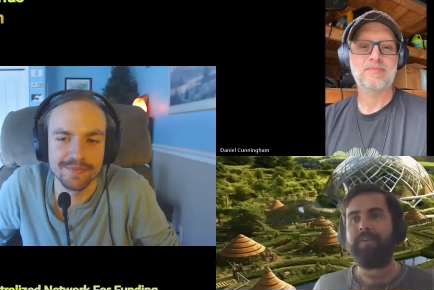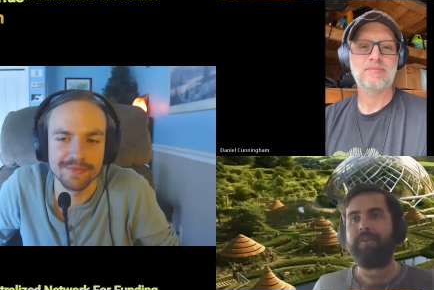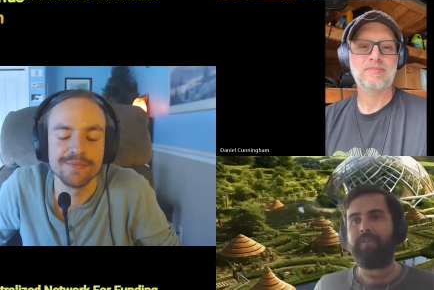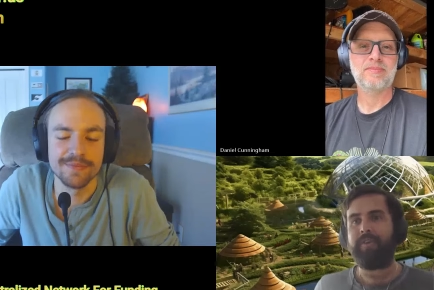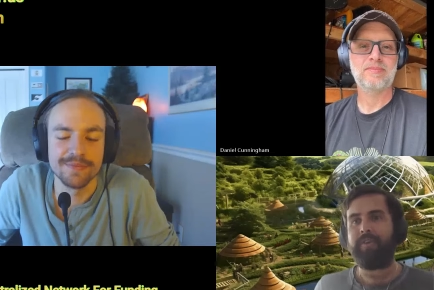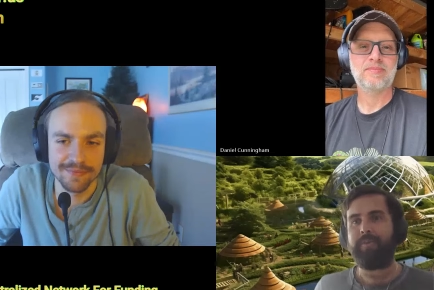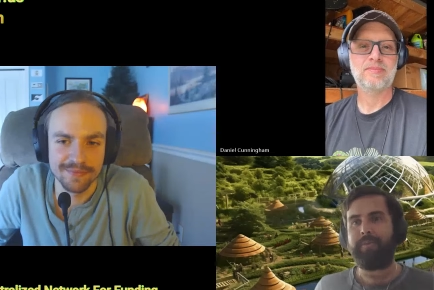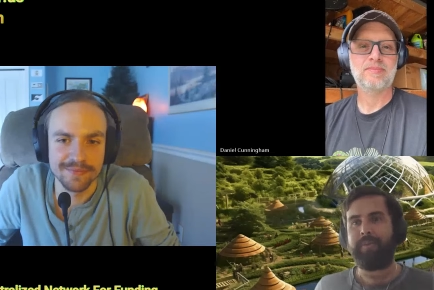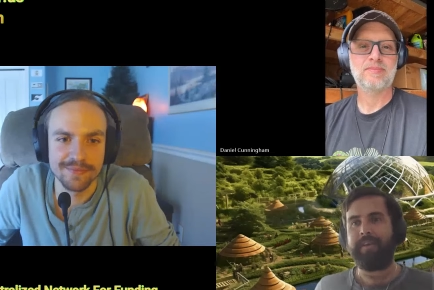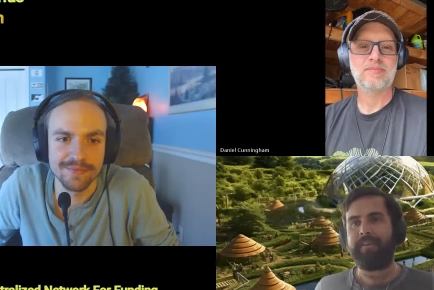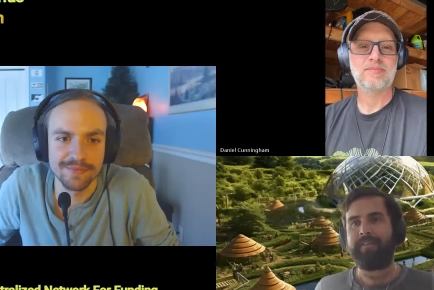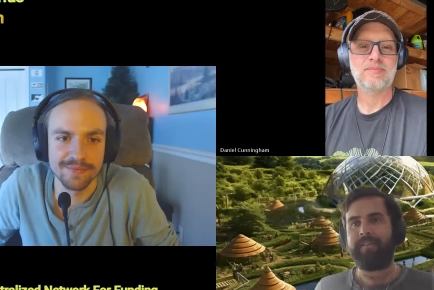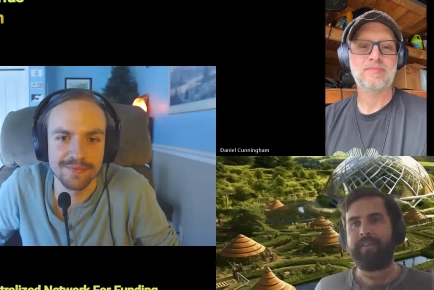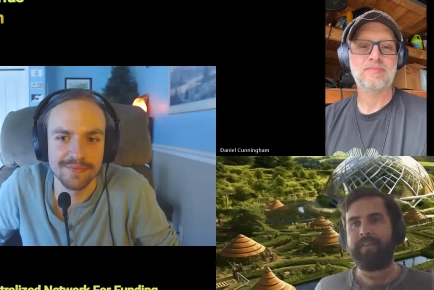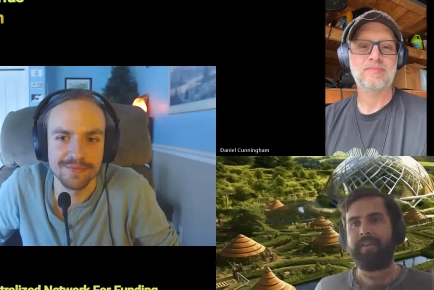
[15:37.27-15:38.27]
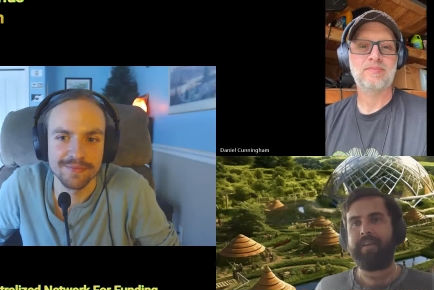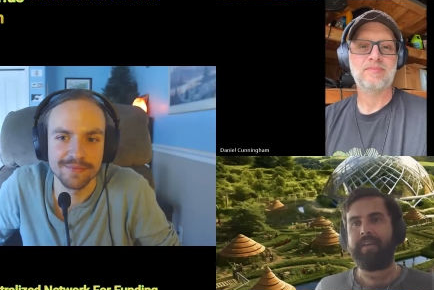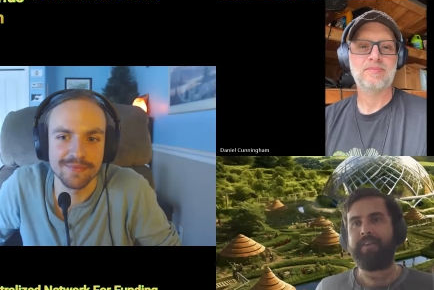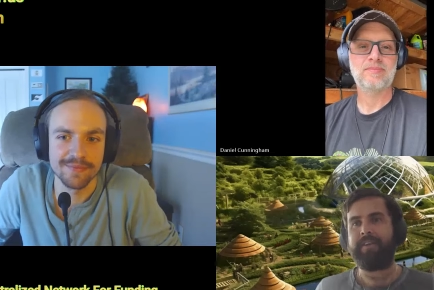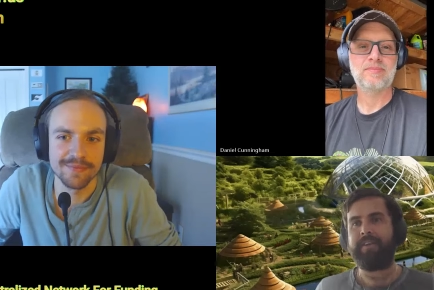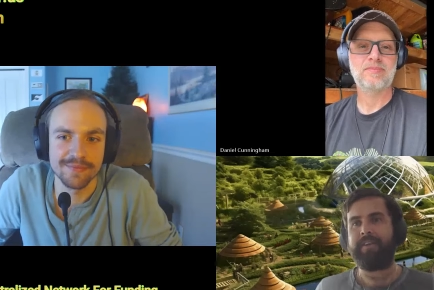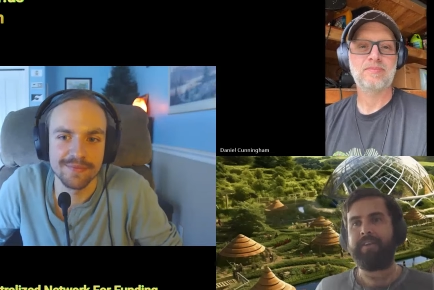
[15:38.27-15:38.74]
Speaker 1: So we're basically
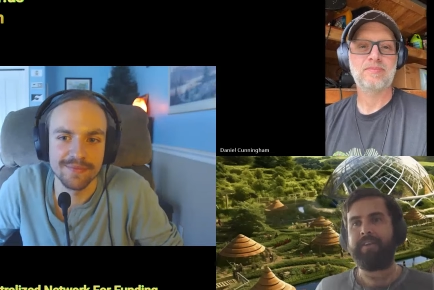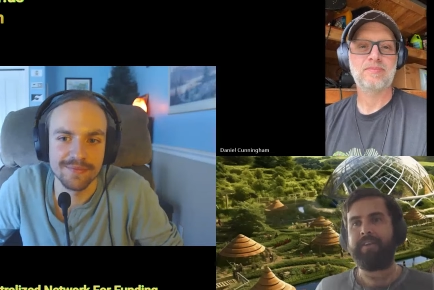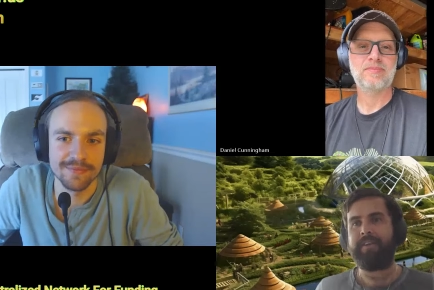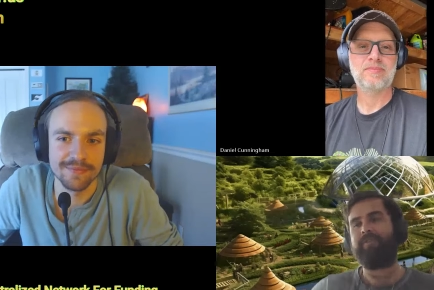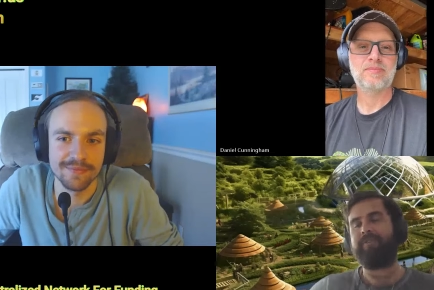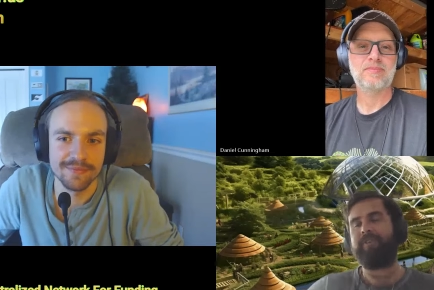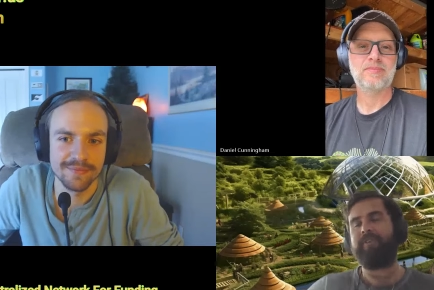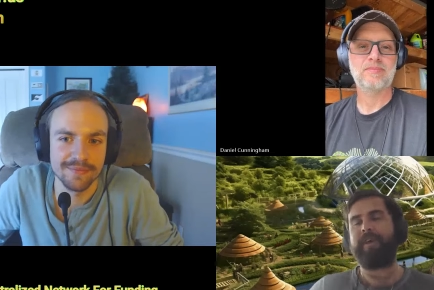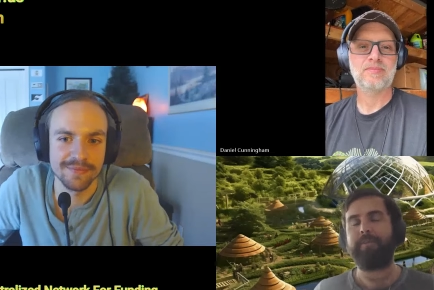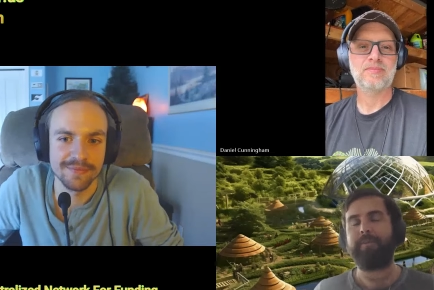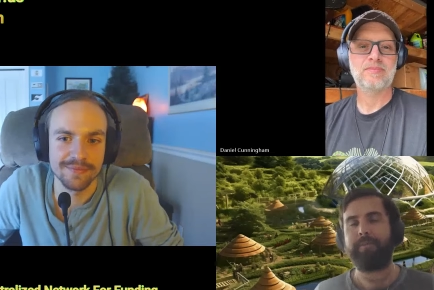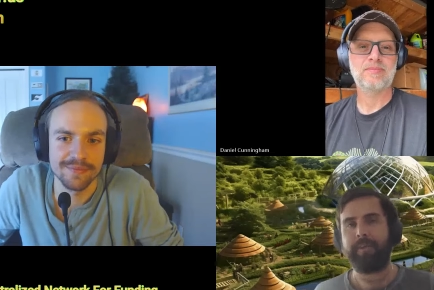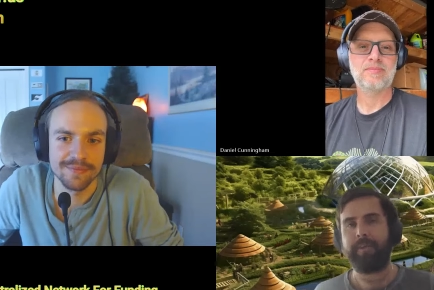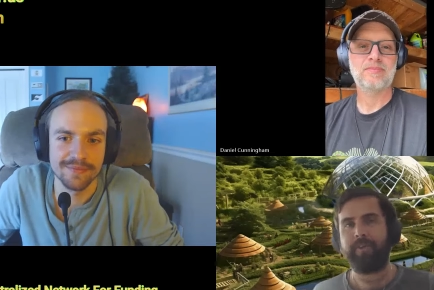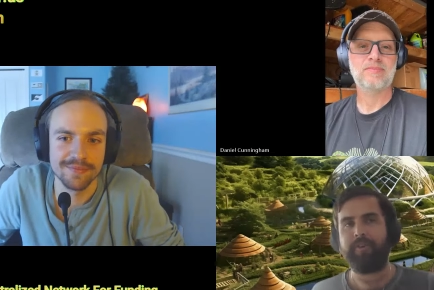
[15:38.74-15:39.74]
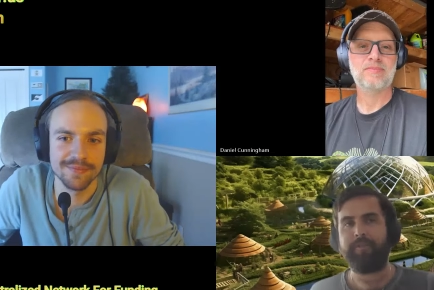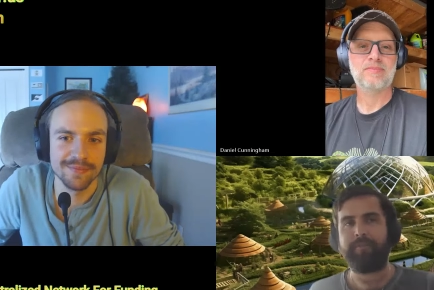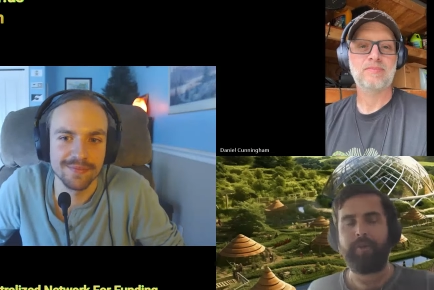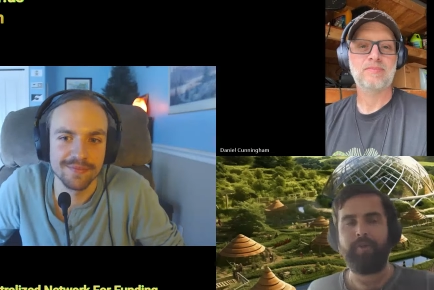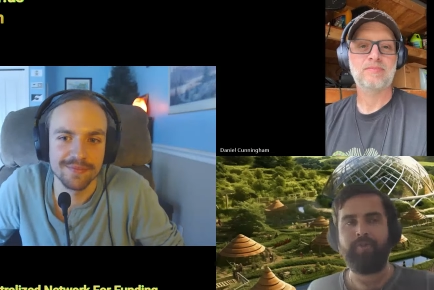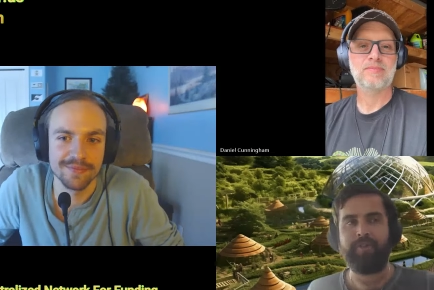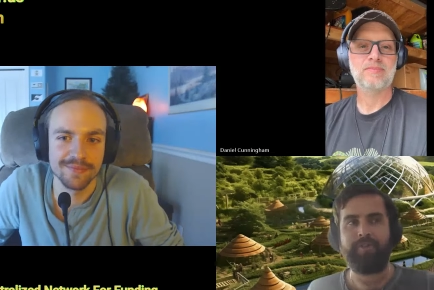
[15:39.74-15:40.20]
in the process of helping those
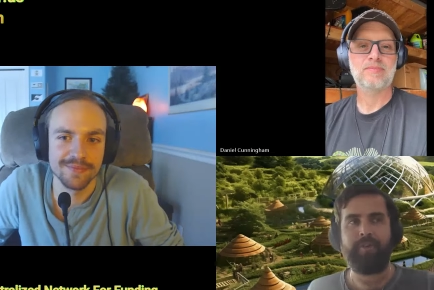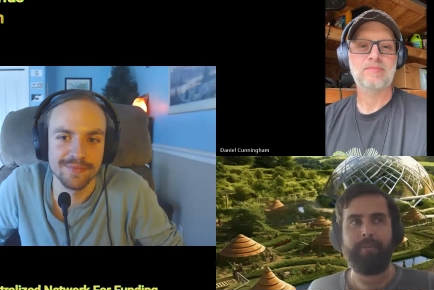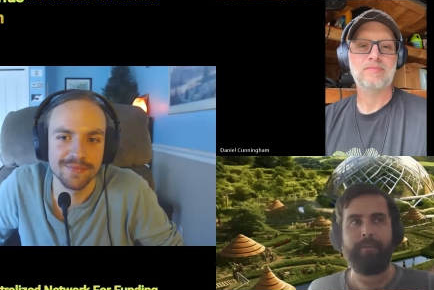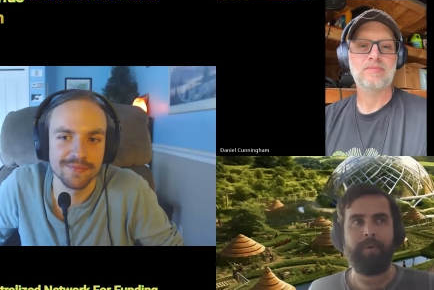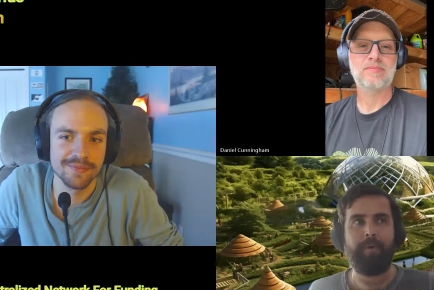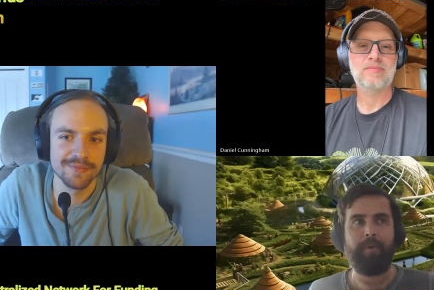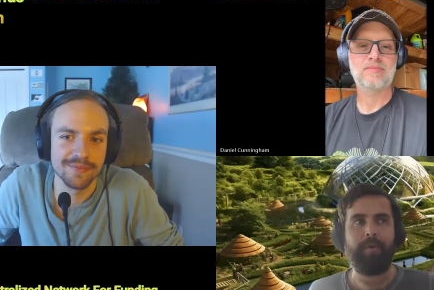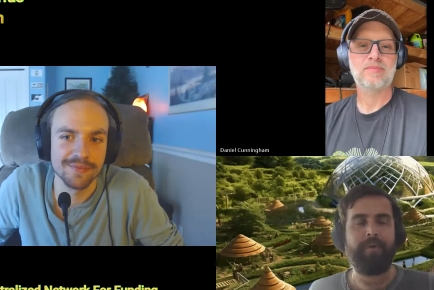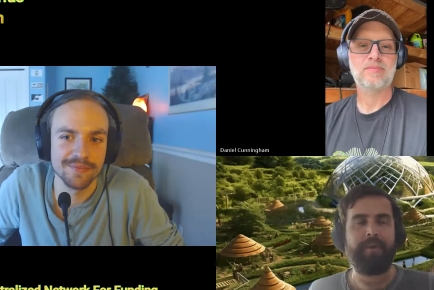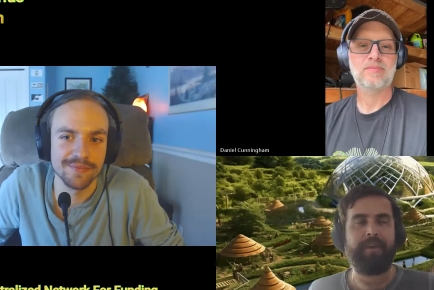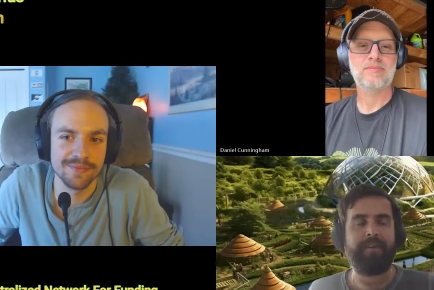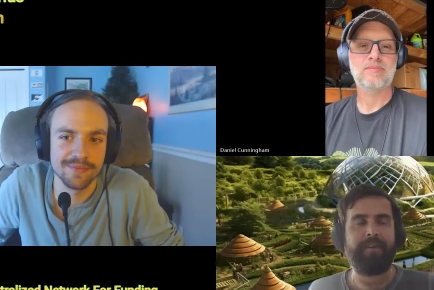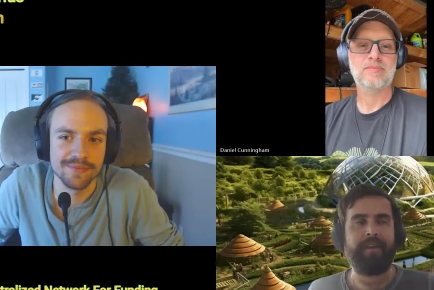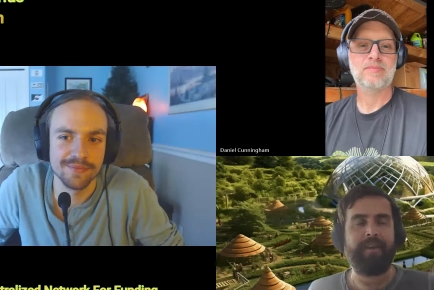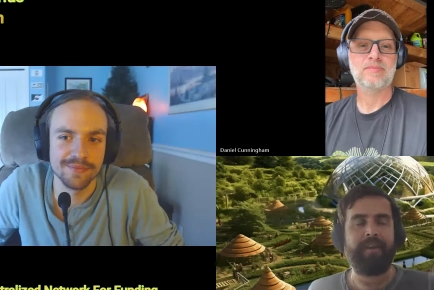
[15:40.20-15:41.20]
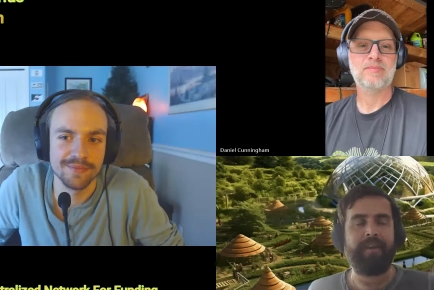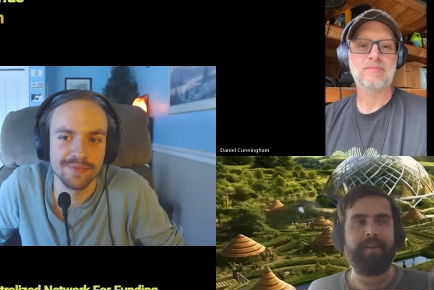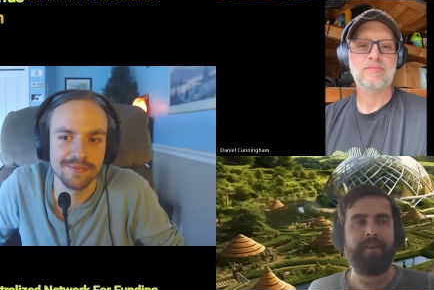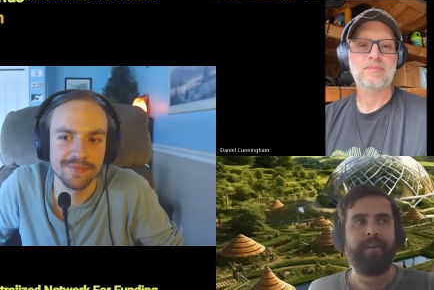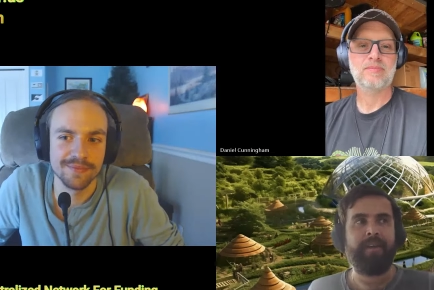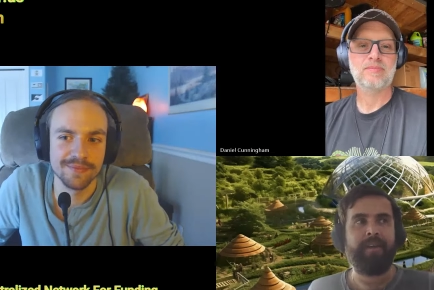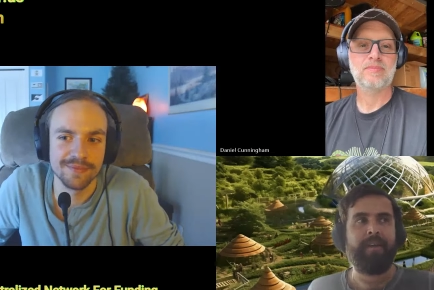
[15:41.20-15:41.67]
projects on board, and
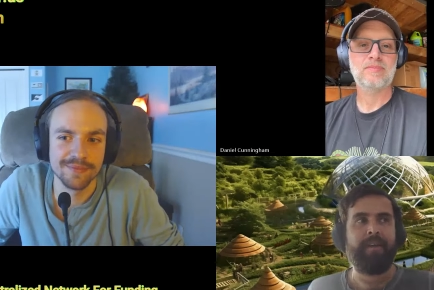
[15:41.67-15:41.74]
then